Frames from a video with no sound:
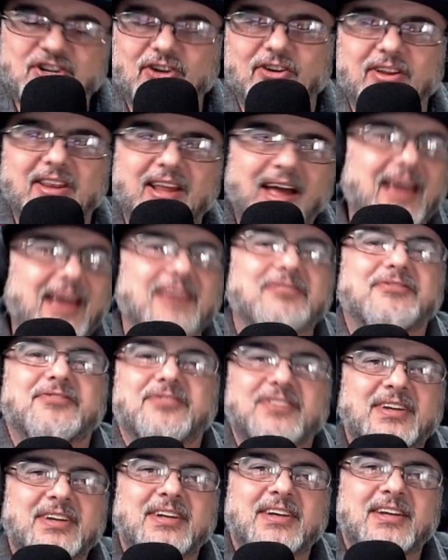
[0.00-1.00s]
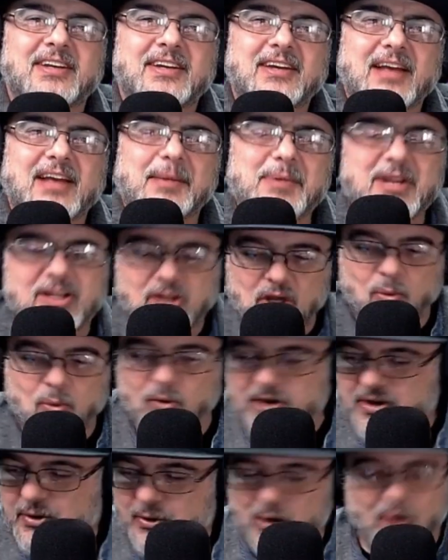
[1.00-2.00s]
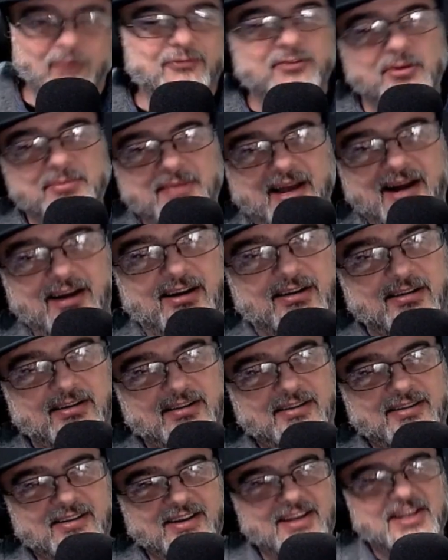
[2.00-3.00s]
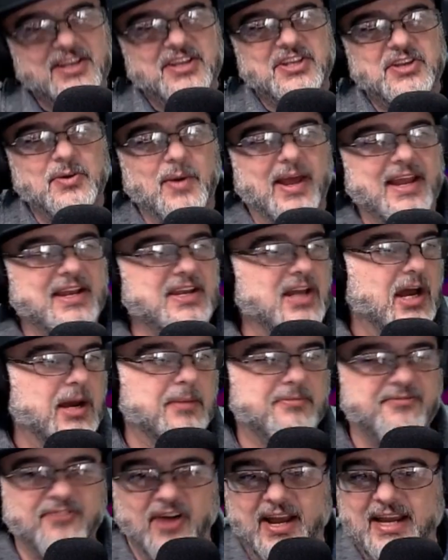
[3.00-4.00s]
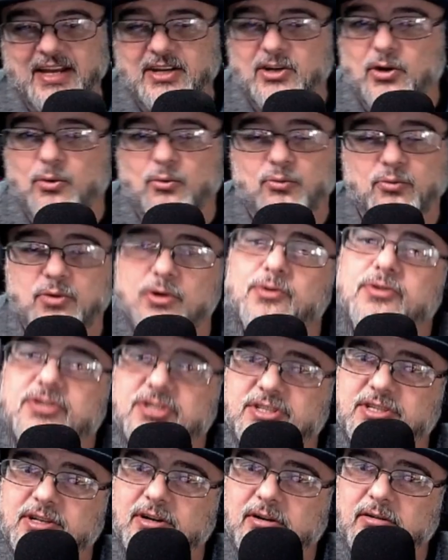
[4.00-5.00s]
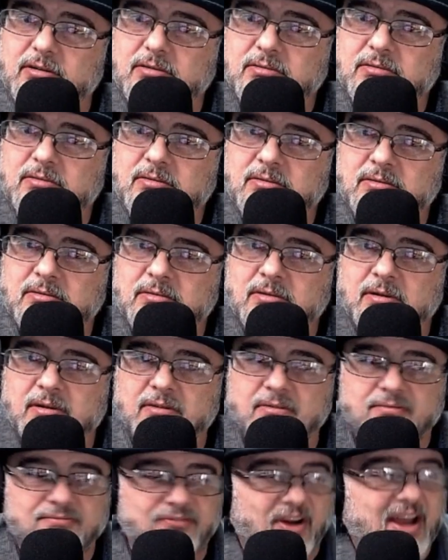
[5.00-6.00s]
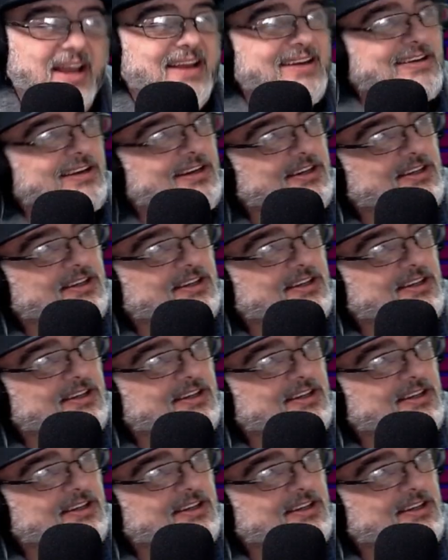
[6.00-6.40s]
your life. I mean, look where you go from there. You end up fighting a rooster, fighting a